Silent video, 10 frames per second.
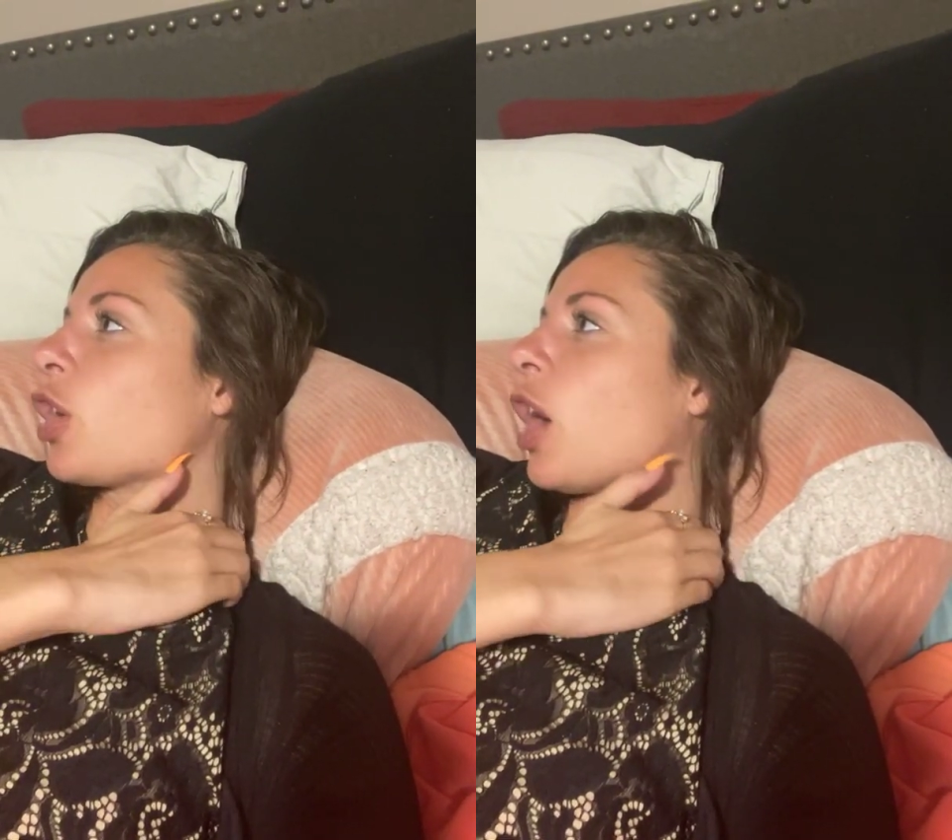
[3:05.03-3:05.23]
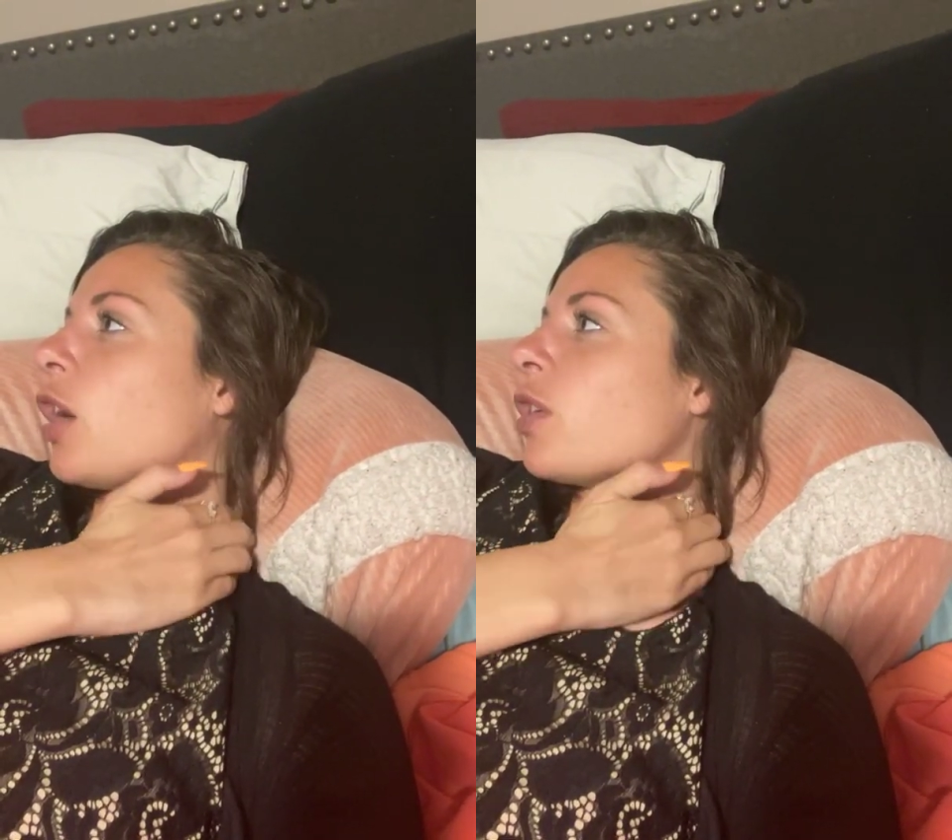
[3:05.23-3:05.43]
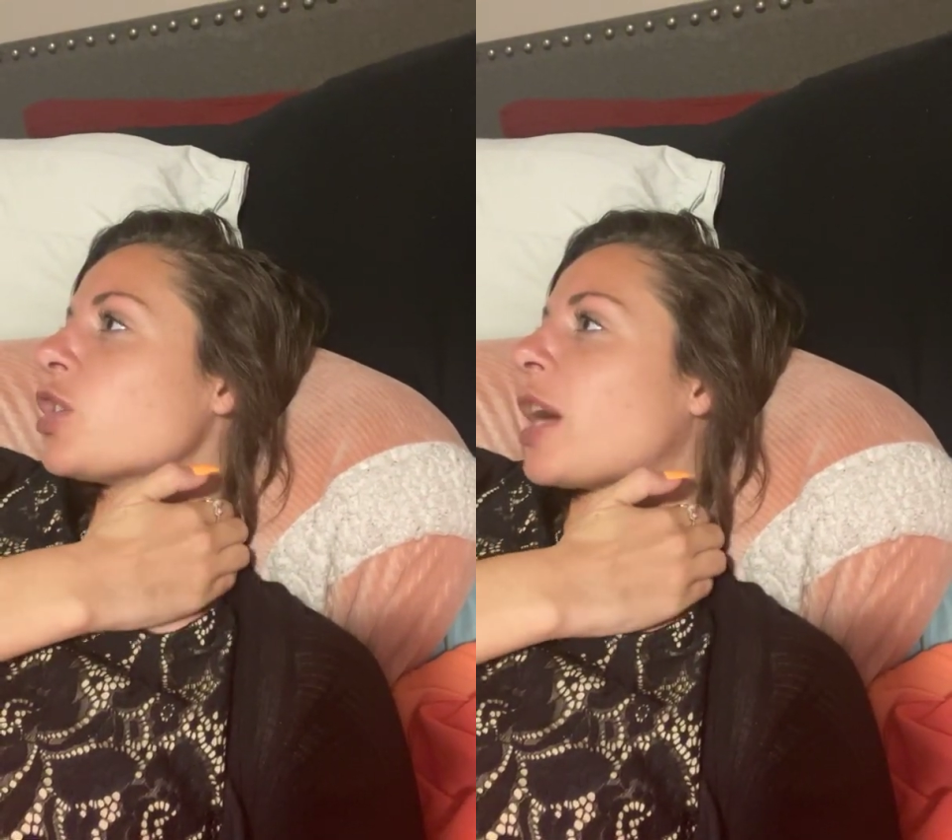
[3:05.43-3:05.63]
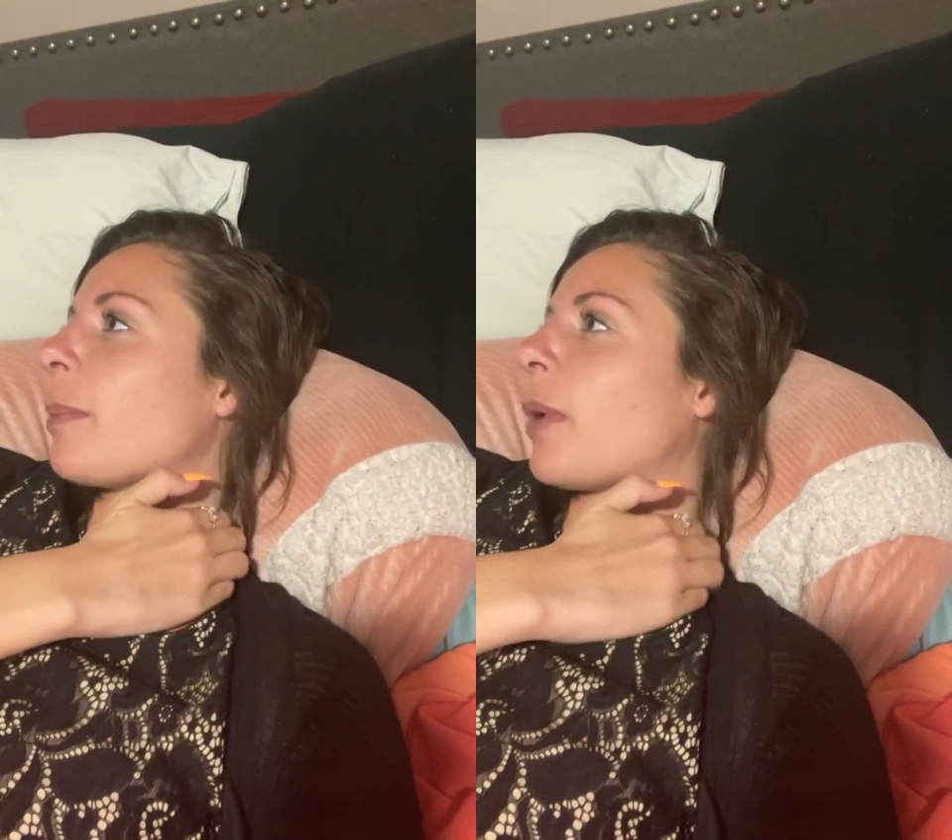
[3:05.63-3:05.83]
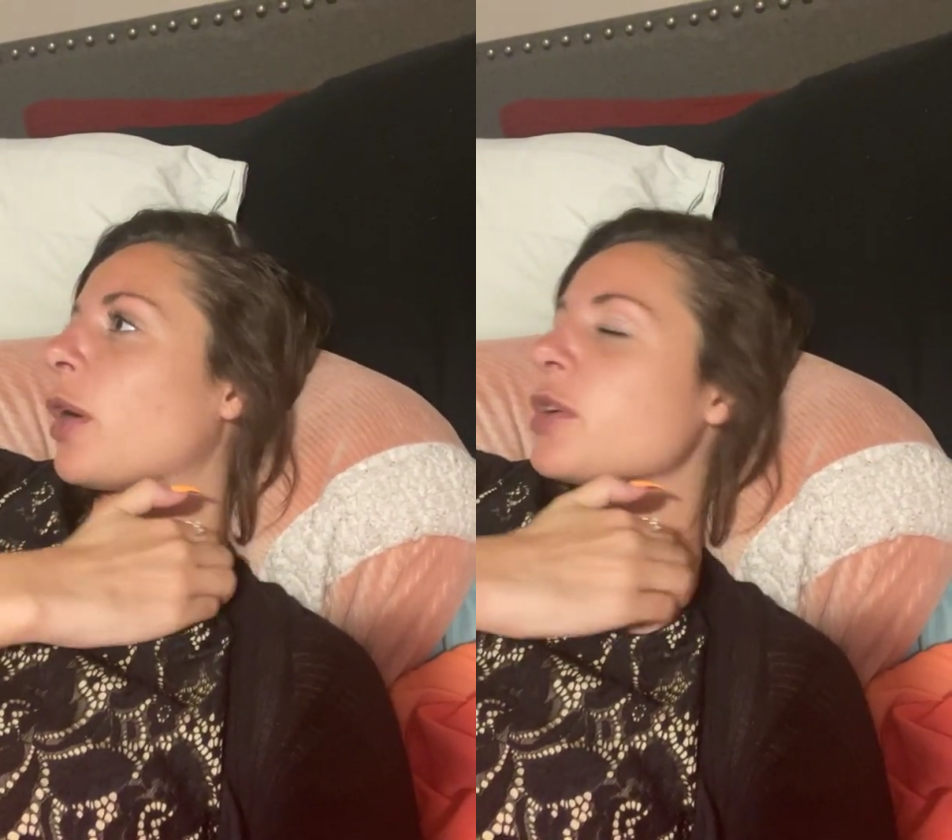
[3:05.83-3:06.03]
college
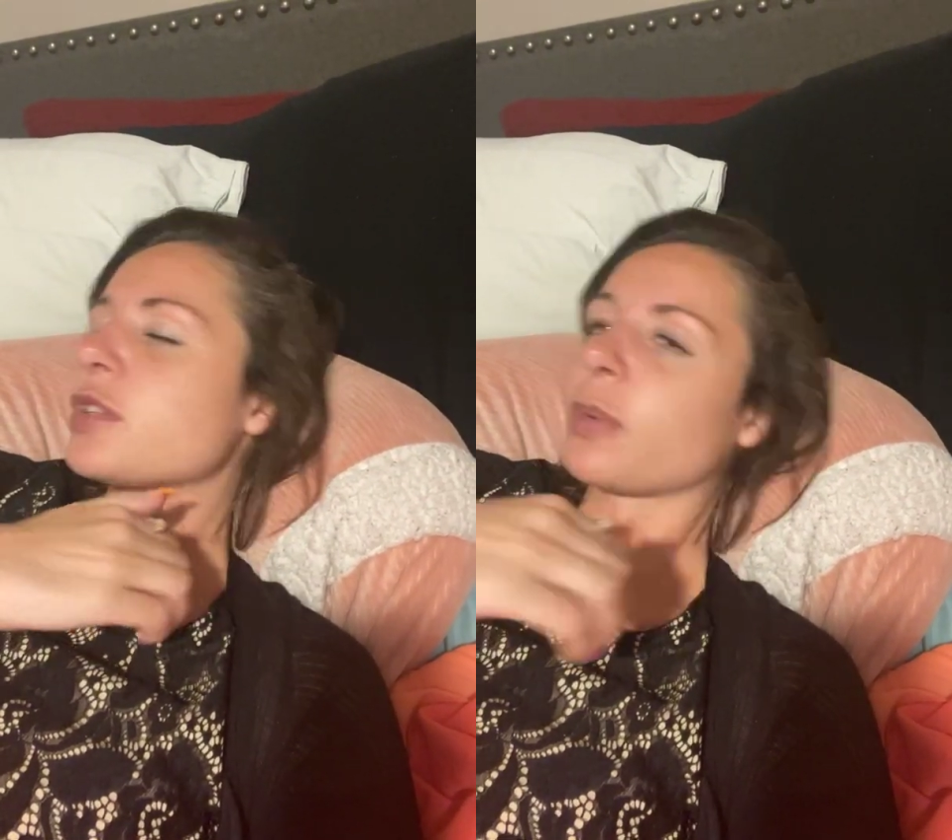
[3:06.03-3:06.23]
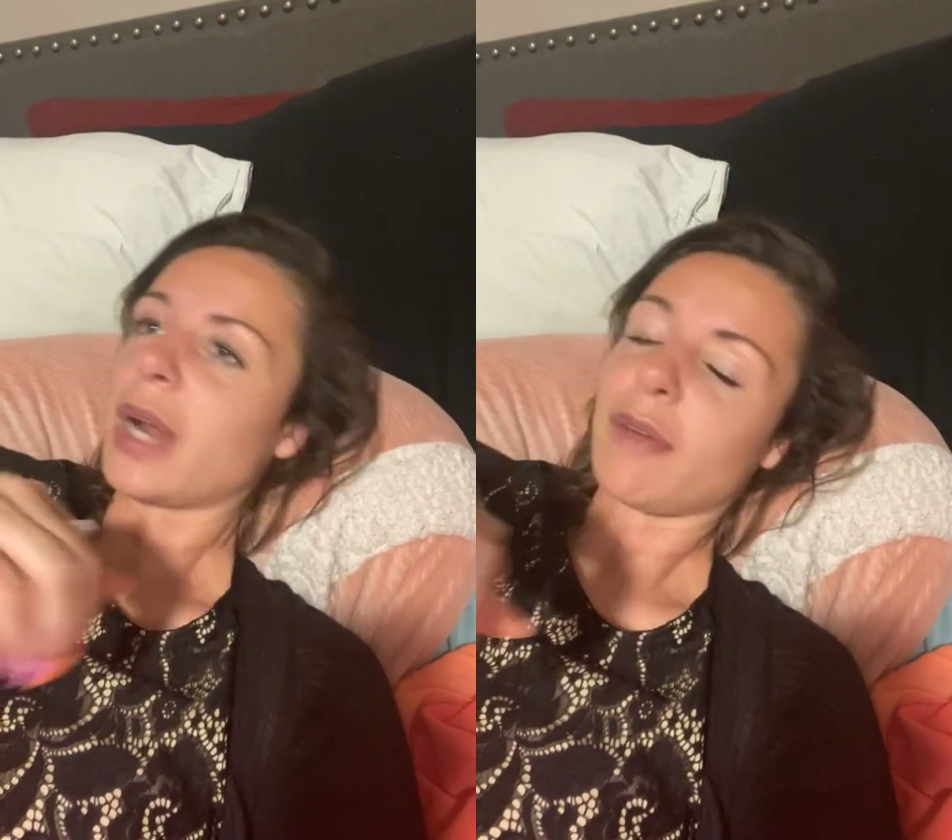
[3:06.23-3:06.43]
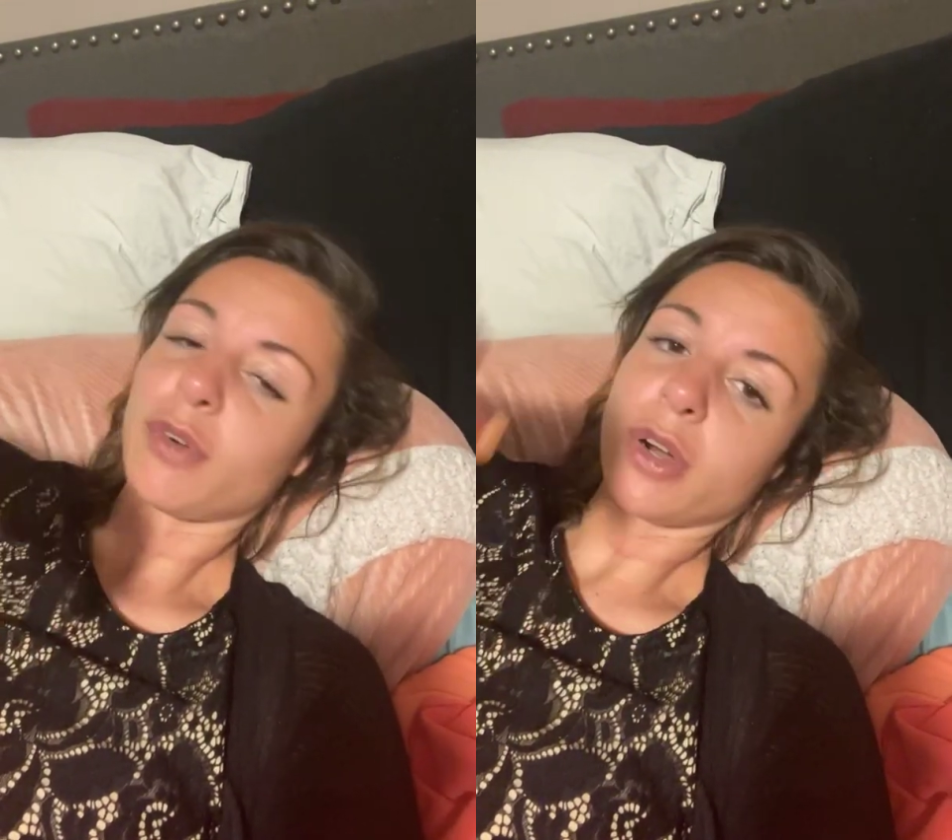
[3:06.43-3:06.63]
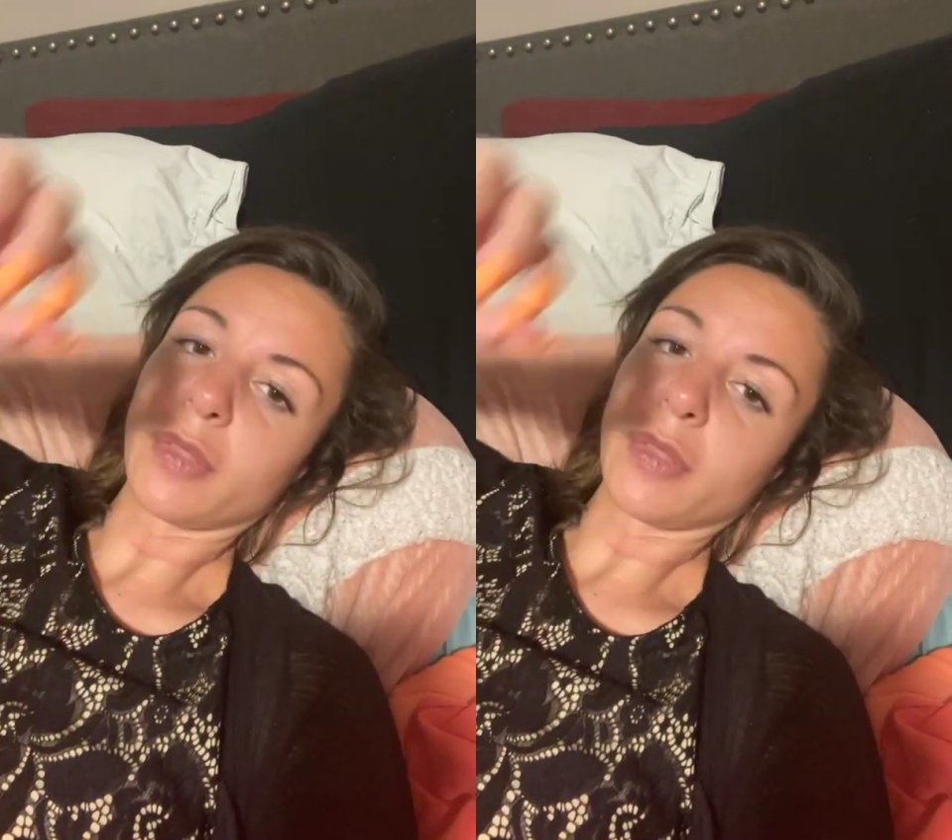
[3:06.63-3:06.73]
at bars or whatever,